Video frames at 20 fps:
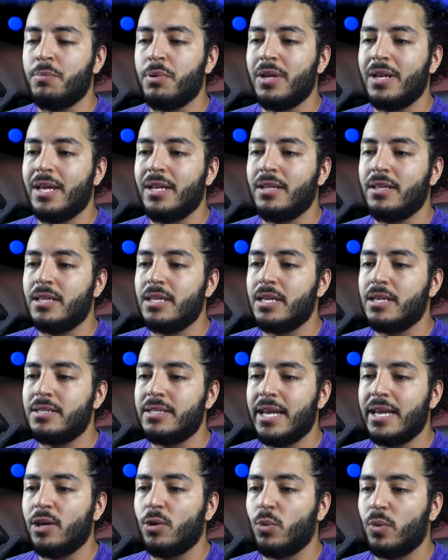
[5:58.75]
put in the
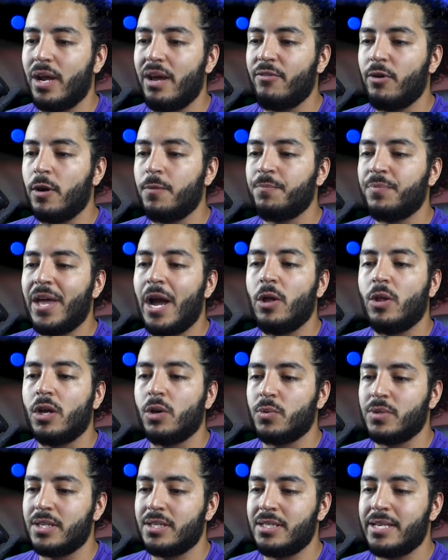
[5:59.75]
date or whatever, how long
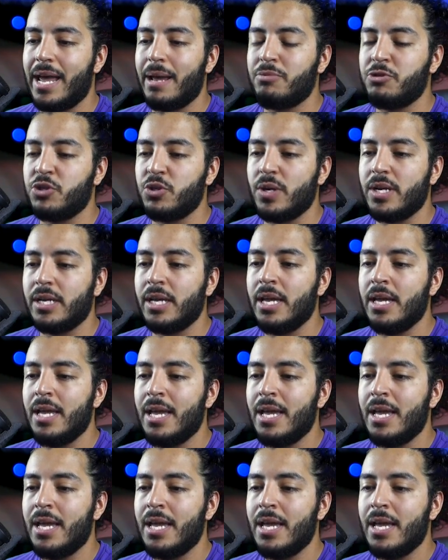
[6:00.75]
was the snap streak,